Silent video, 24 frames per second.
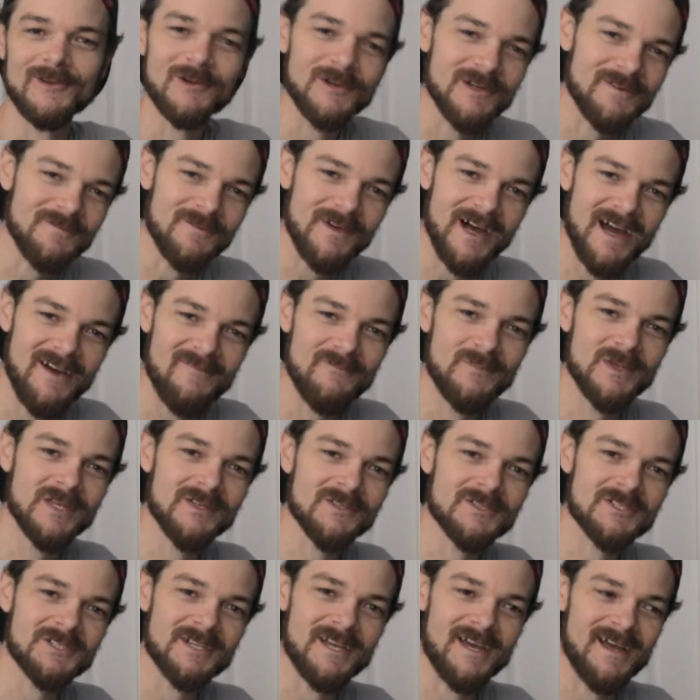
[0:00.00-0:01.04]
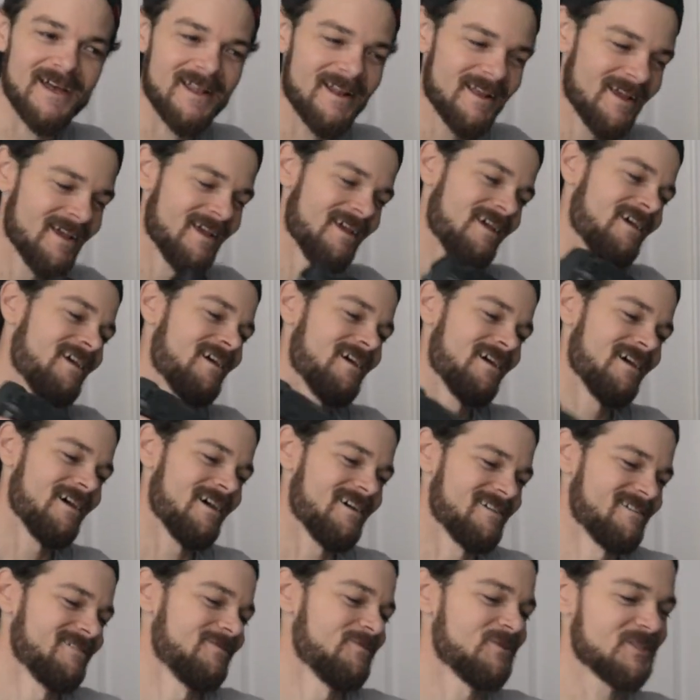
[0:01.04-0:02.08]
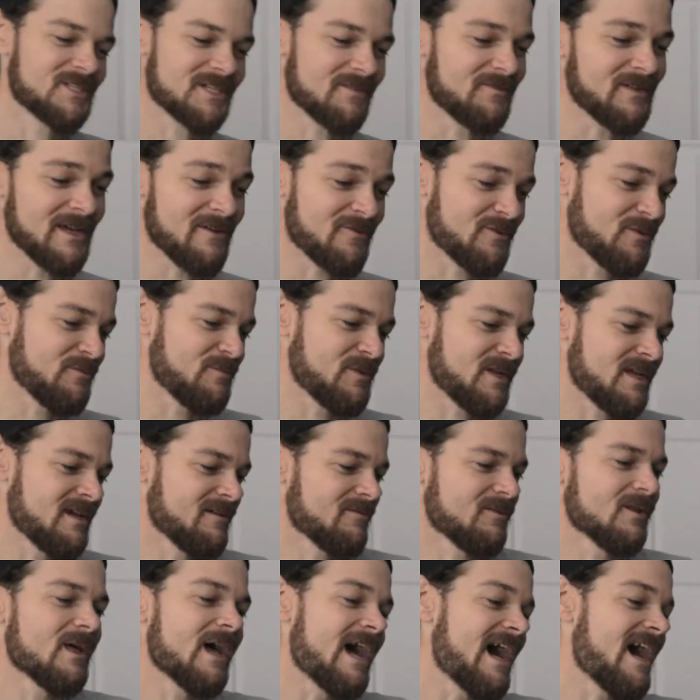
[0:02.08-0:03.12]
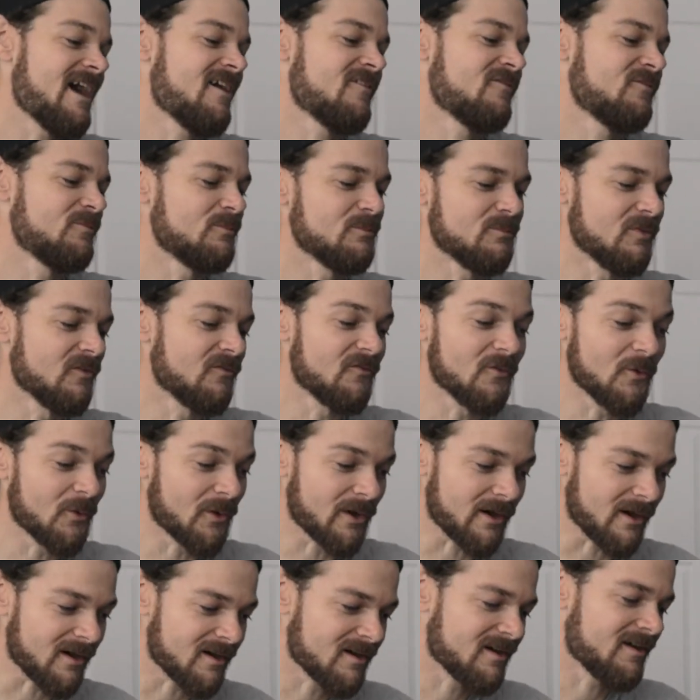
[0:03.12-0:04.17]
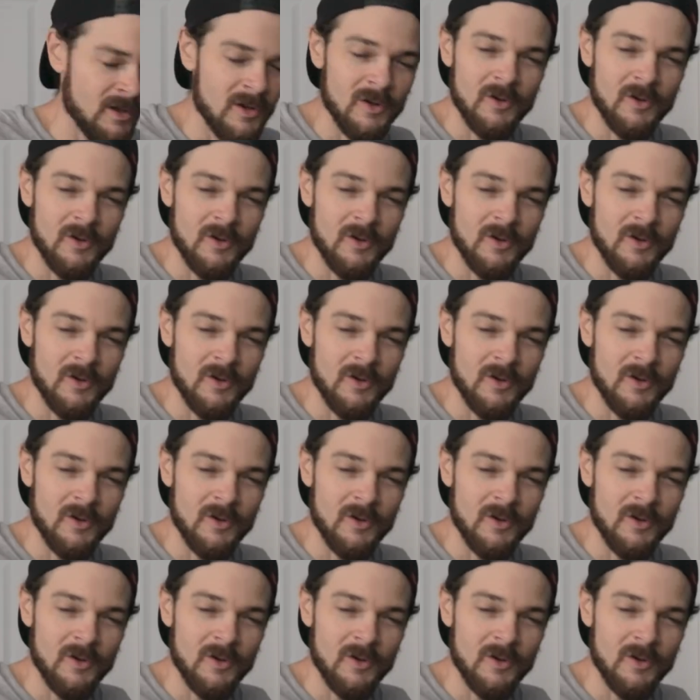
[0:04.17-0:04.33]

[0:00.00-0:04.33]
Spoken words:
35mm shot, which I've never been able to have before.